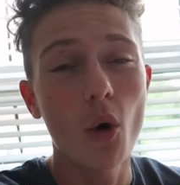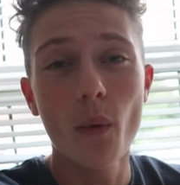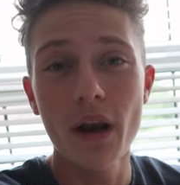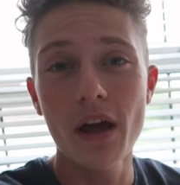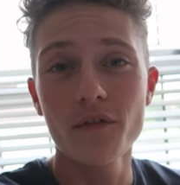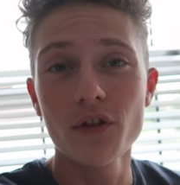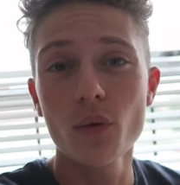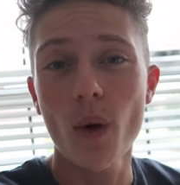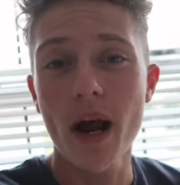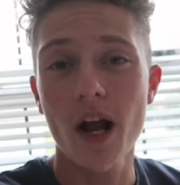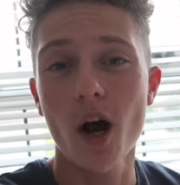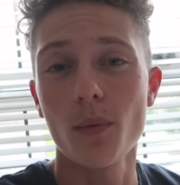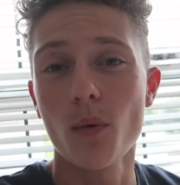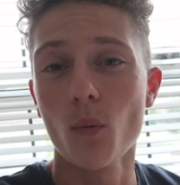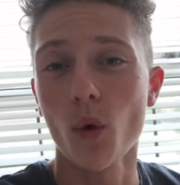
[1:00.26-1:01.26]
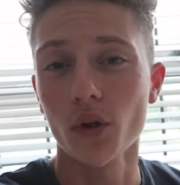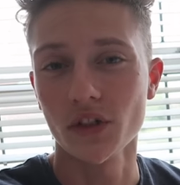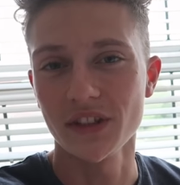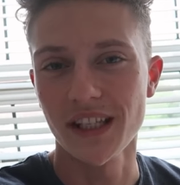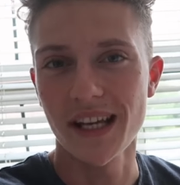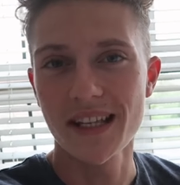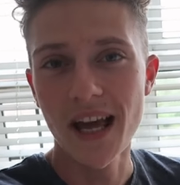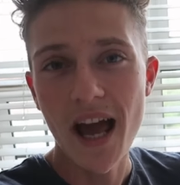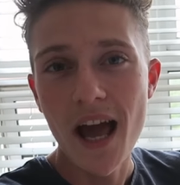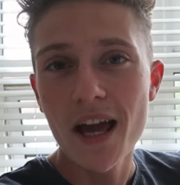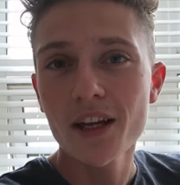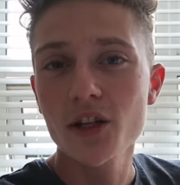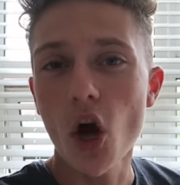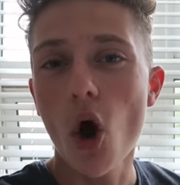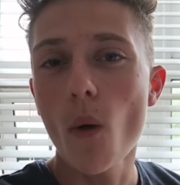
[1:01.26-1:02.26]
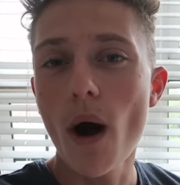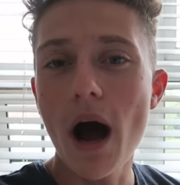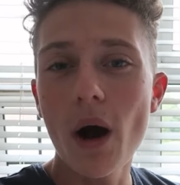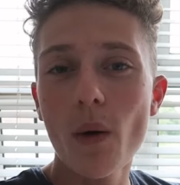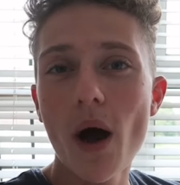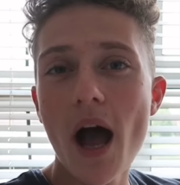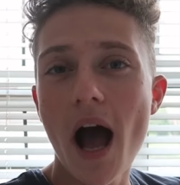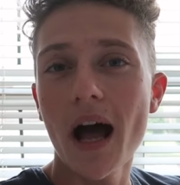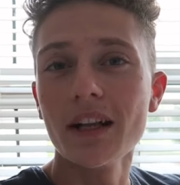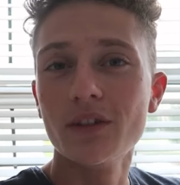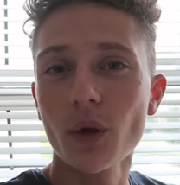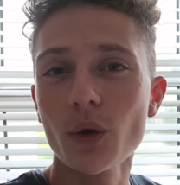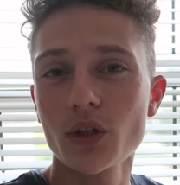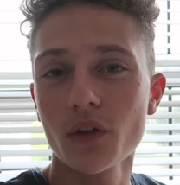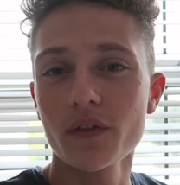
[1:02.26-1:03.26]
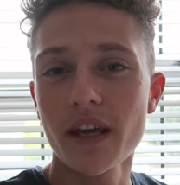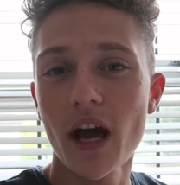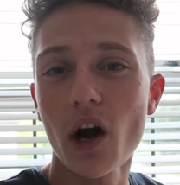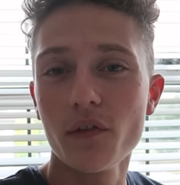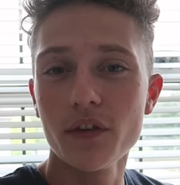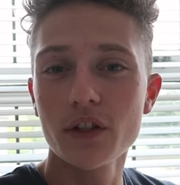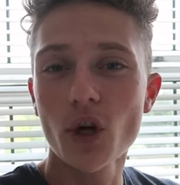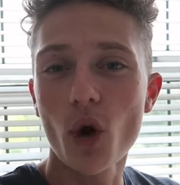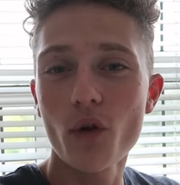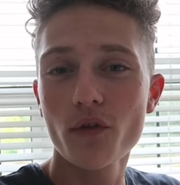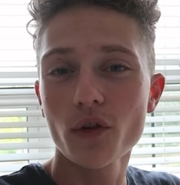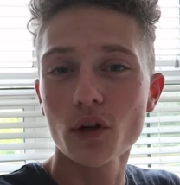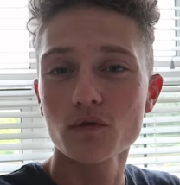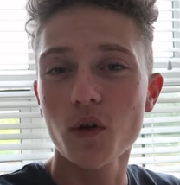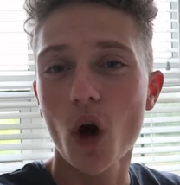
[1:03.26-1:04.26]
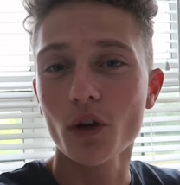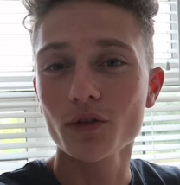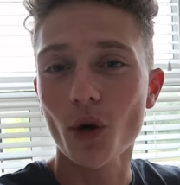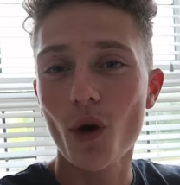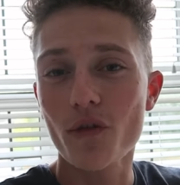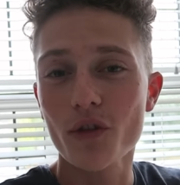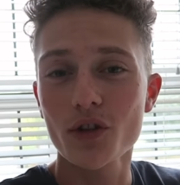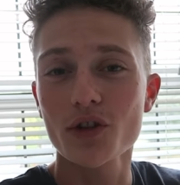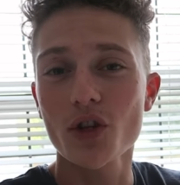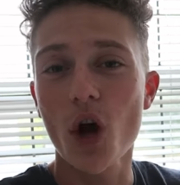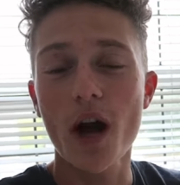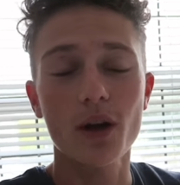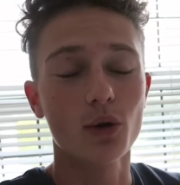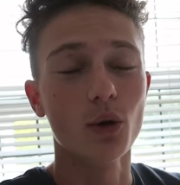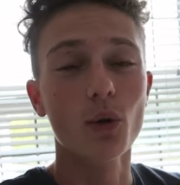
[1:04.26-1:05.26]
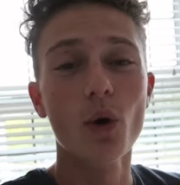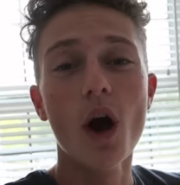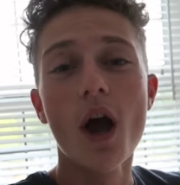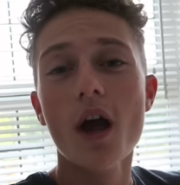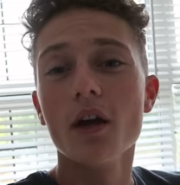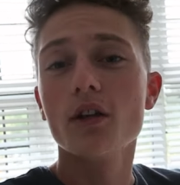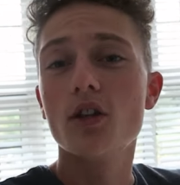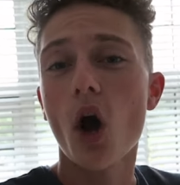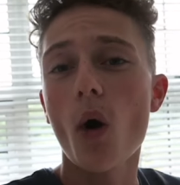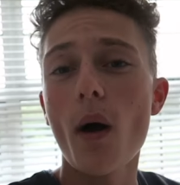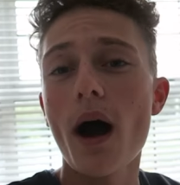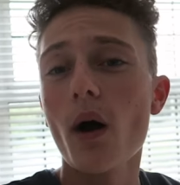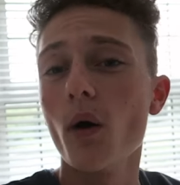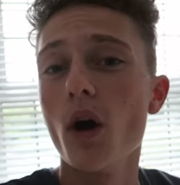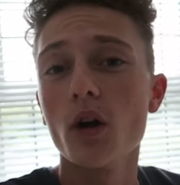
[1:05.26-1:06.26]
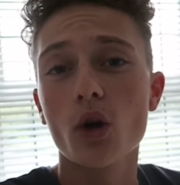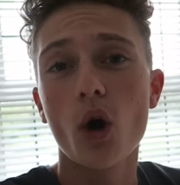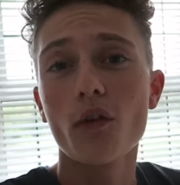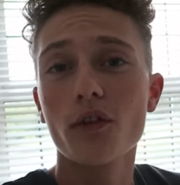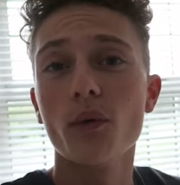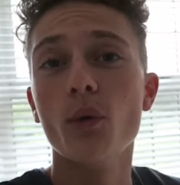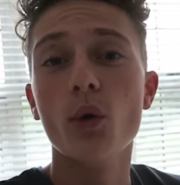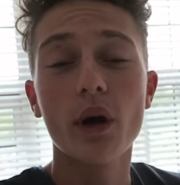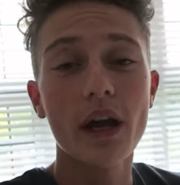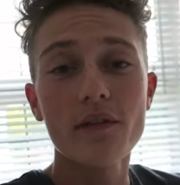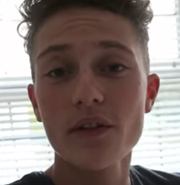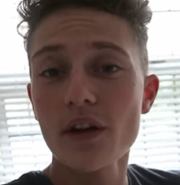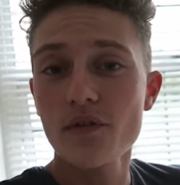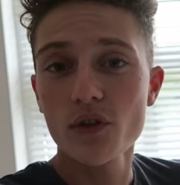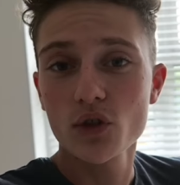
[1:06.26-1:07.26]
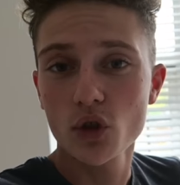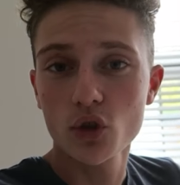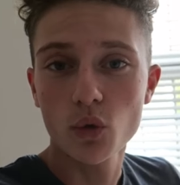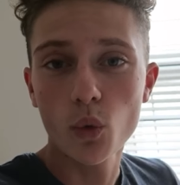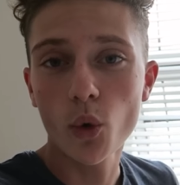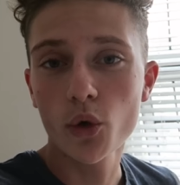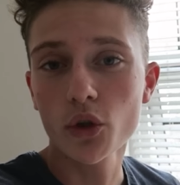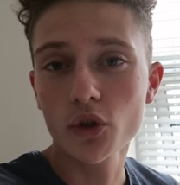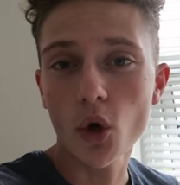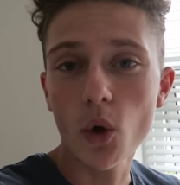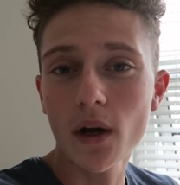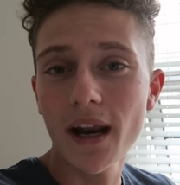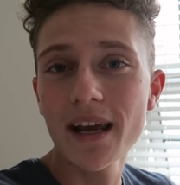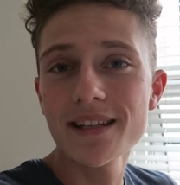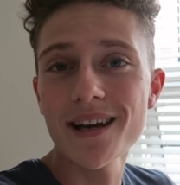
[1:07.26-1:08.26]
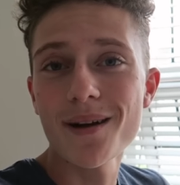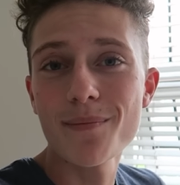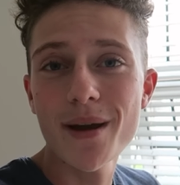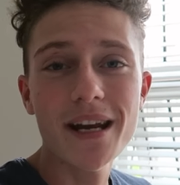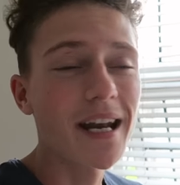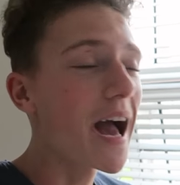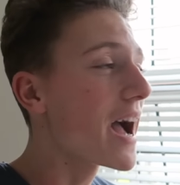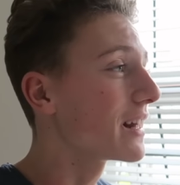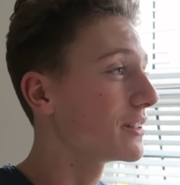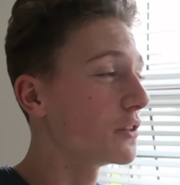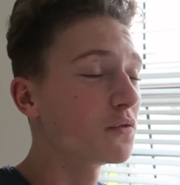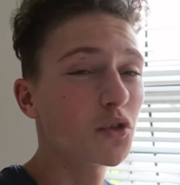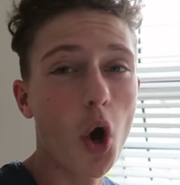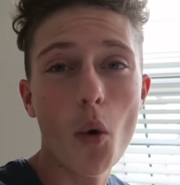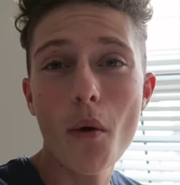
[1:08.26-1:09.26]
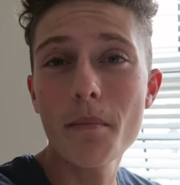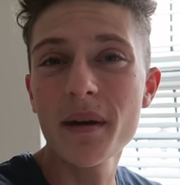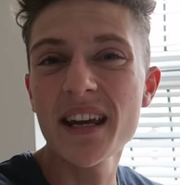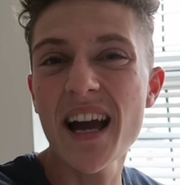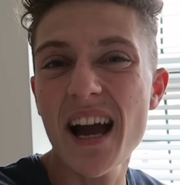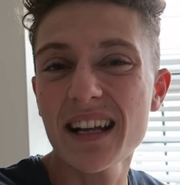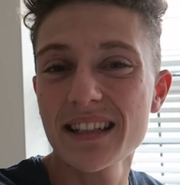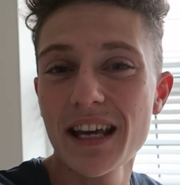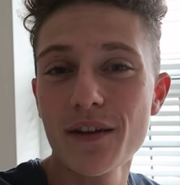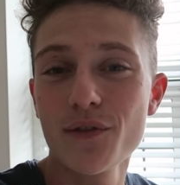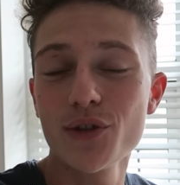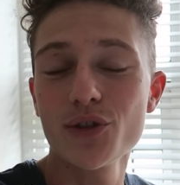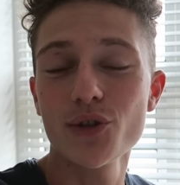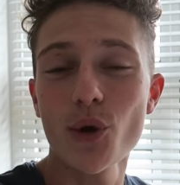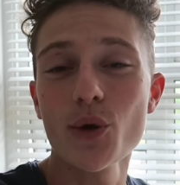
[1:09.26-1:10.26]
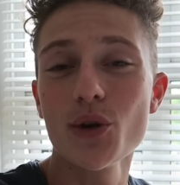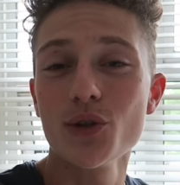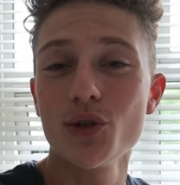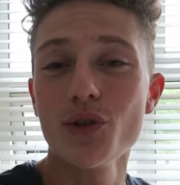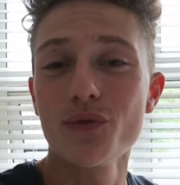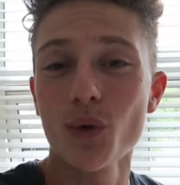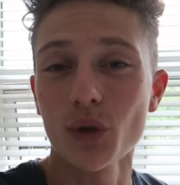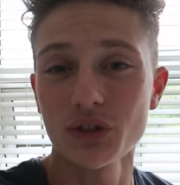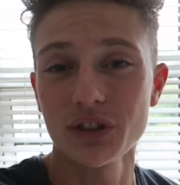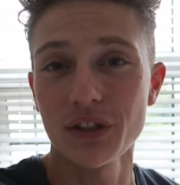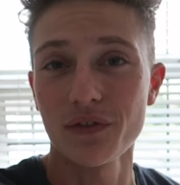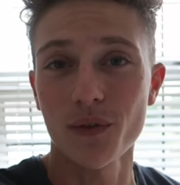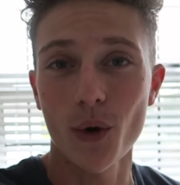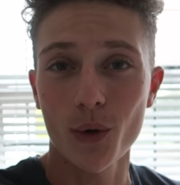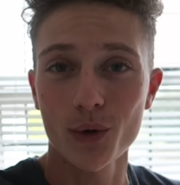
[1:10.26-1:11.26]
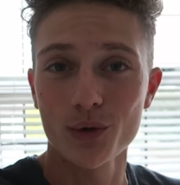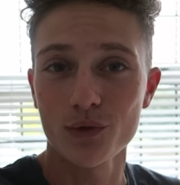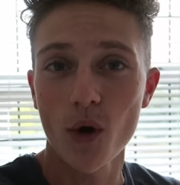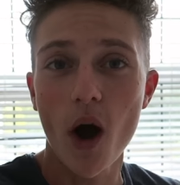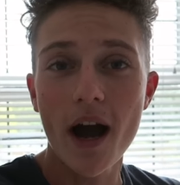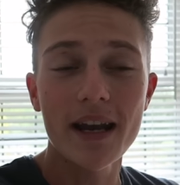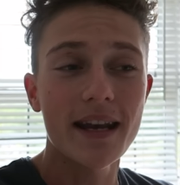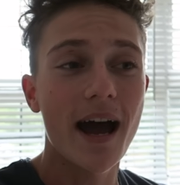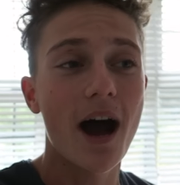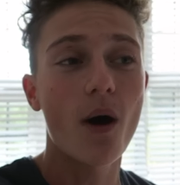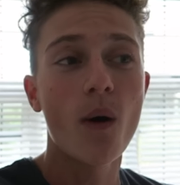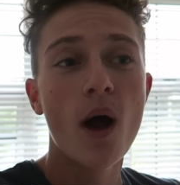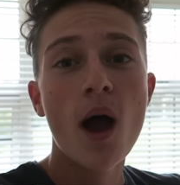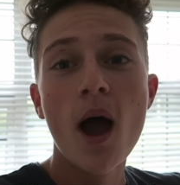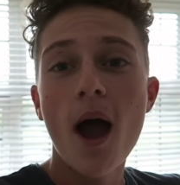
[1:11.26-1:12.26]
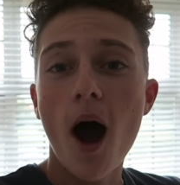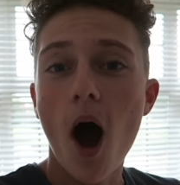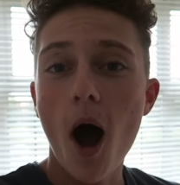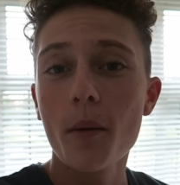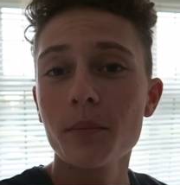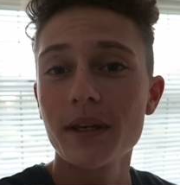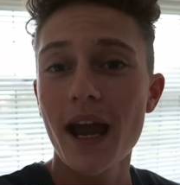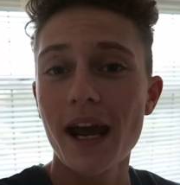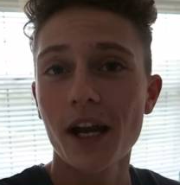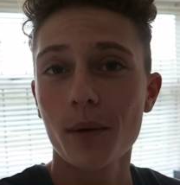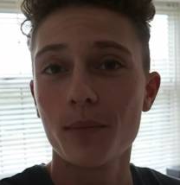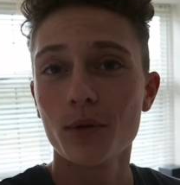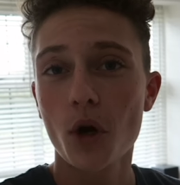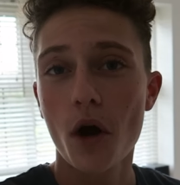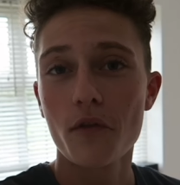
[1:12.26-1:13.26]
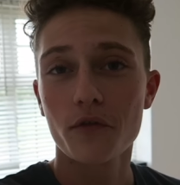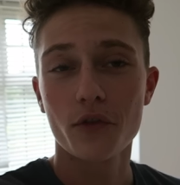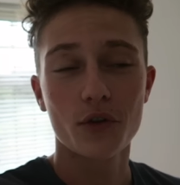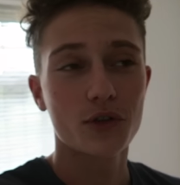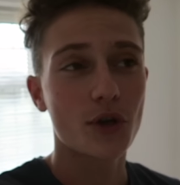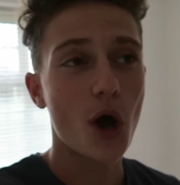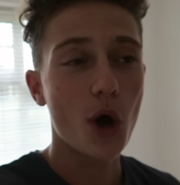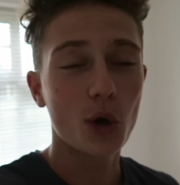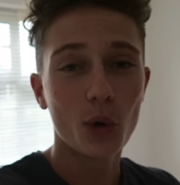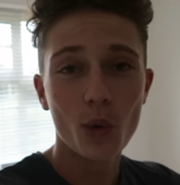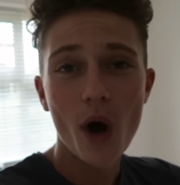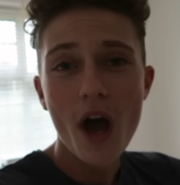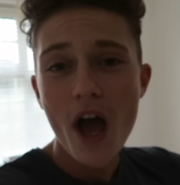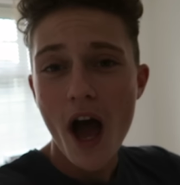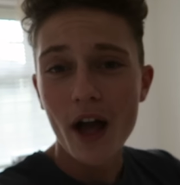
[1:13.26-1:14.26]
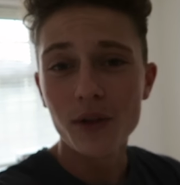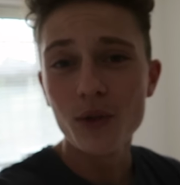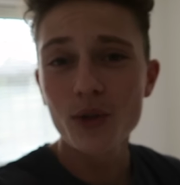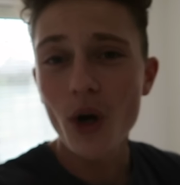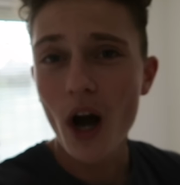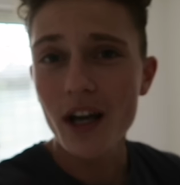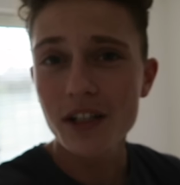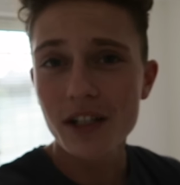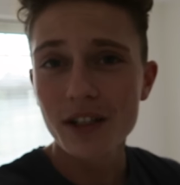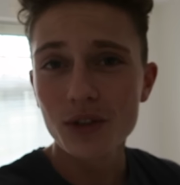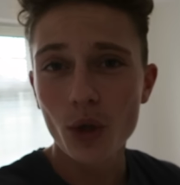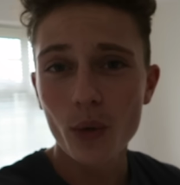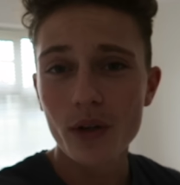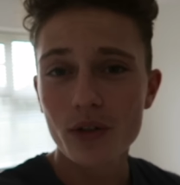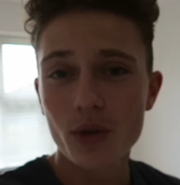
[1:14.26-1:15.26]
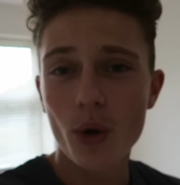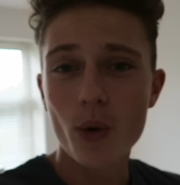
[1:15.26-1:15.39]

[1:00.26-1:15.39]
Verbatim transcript: or whenever you wake up and watch this, go out and do something healthy. Go for a run, go for a cycle, go out, go for a walk. Even if it's just to walk your dog, at least that's being active. Go and be active as soon as you've watched this vlog, because right now I'm getting up and going for a cycle and you guys can do it